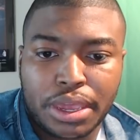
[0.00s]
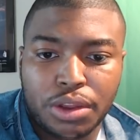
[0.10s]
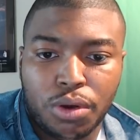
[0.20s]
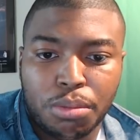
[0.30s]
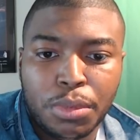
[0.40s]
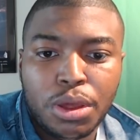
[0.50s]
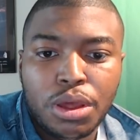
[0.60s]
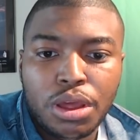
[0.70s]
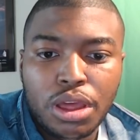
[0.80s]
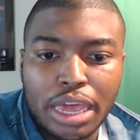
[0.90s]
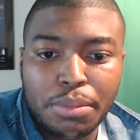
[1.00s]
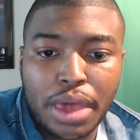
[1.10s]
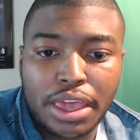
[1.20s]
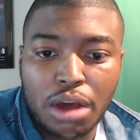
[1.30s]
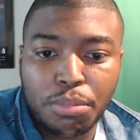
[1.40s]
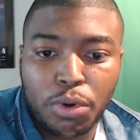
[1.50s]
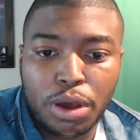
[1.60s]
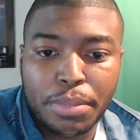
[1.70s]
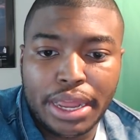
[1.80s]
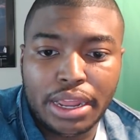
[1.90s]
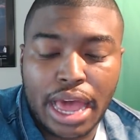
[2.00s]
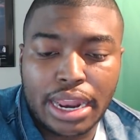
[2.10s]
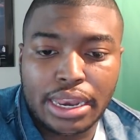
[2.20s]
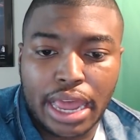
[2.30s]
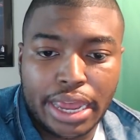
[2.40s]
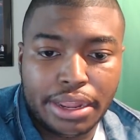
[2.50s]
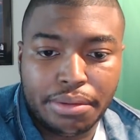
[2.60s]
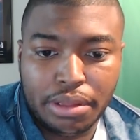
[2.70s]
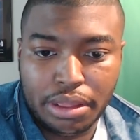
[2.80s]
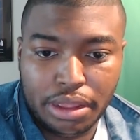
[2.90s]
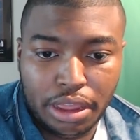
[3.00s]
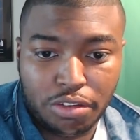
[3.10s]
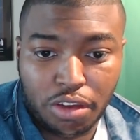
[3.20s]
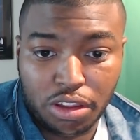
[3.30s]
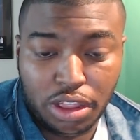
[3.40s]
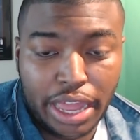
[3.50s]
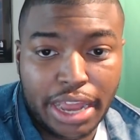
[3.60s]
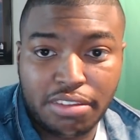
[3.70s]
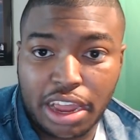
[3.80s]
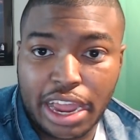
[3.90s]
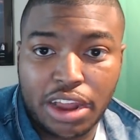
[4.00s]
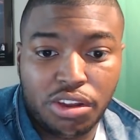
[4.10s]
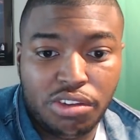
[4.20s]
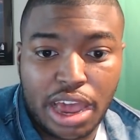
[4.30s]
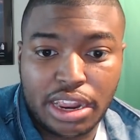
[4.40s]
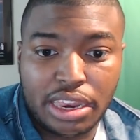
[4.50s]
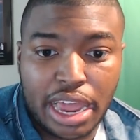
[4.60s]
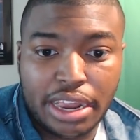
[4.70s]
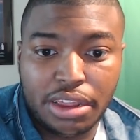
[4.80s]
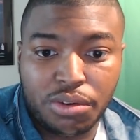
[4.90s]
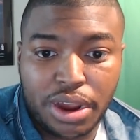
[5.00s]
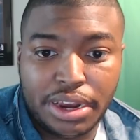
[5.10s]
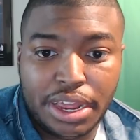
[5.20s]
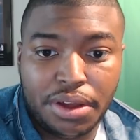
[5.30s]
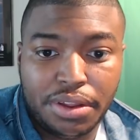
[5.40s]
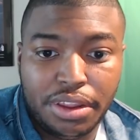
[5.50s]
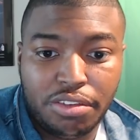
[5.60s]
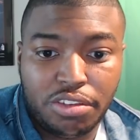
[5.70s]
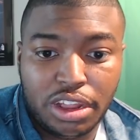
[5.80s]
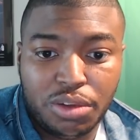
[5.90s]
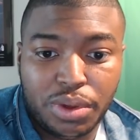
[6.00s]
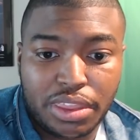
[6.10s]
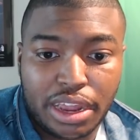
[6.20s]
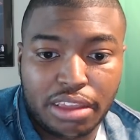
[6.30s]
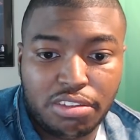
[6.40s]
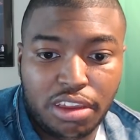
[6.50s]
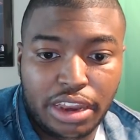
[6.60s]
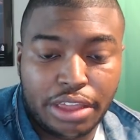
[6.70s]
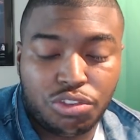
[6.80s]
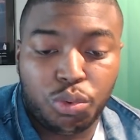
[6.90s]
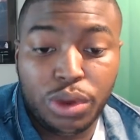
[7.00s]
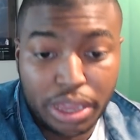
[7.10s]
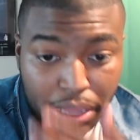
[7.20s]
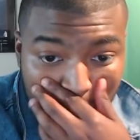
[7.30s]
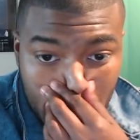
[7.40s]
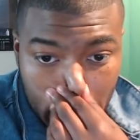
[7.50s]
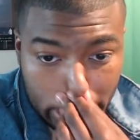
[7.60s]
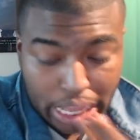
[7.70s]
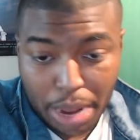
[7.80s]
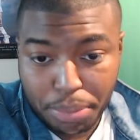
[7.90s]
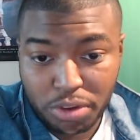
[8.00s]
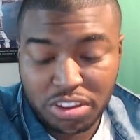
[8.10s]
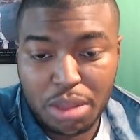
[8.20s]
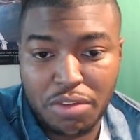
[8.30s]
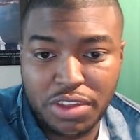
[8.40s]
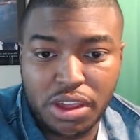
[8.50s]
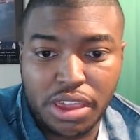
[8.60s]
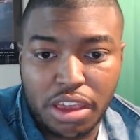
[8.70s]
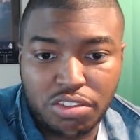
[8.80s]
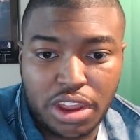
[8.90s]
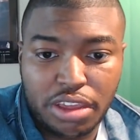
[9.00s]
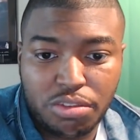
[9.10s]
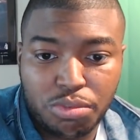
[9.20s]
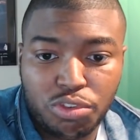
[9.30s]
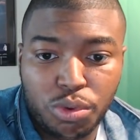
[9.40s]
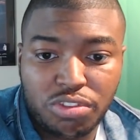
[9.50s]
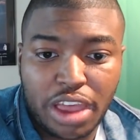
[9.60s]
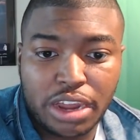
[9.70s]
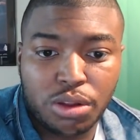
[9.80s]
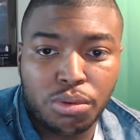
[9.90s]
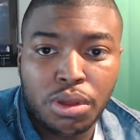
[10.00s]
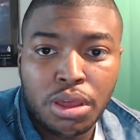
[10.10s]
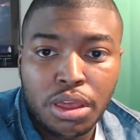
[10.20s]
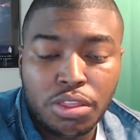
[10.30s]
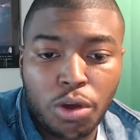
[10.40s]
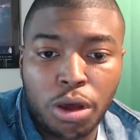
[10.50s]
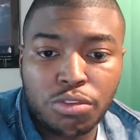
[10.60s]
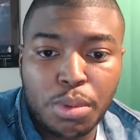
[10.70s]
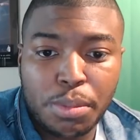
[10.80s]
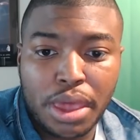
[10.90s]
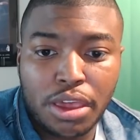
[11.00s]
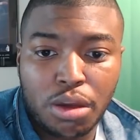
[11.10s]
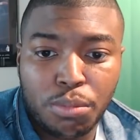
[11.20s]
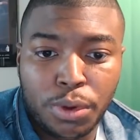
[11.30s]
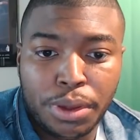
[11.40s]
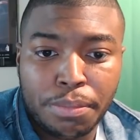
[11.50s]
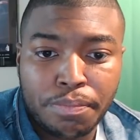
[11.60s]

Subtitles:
on him. NBA Youngboy, man, he got indicted. The latest I got on, you got indicted right now, and he's dealing with that. I seen that tweet that I posted in my video yesterday, some suicidal thoughts from NBA Youngboy.